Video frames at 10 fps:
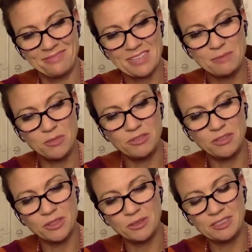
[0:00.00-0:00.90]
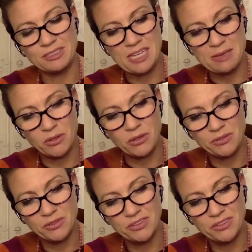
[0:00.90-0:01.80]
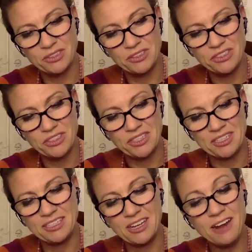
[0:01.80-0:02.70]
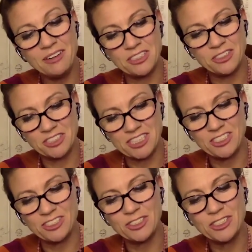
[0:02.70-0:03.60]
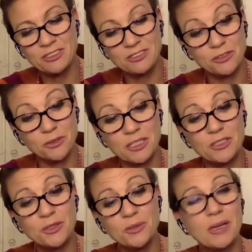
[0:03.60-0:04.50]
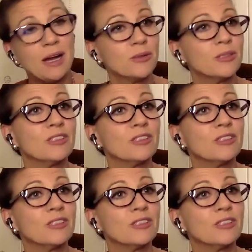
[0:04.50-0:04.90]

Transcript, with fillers: I move over to his table, and our introduction turns into a two hour